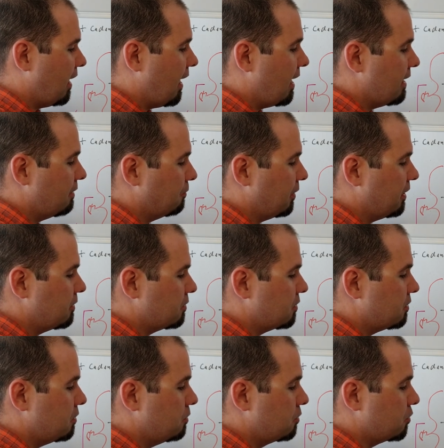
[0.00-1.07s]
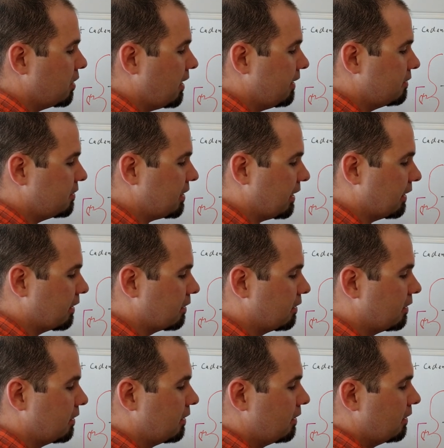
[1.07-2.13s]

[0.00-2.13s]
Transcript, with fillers: And we use two triangles here